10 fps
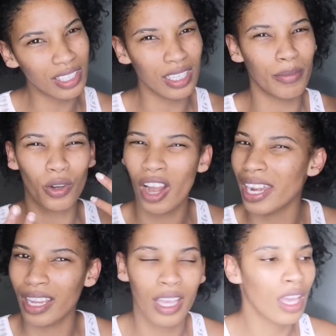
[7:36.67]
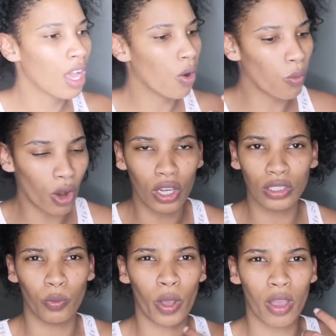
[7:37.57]
democratic
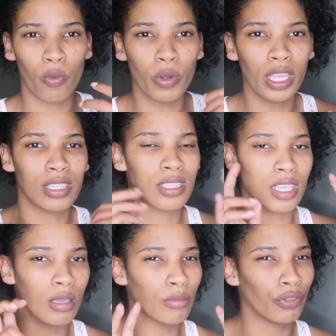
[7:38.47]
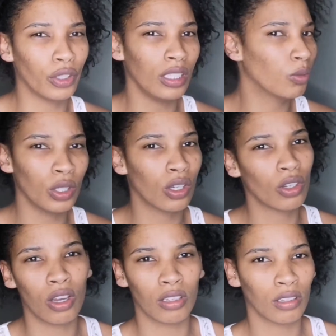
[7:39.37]
world where we seem free, we are
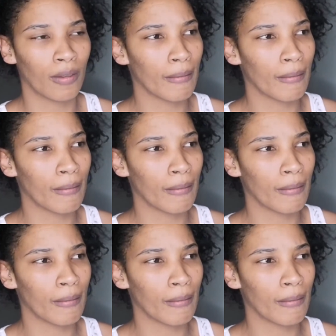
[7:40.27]
not.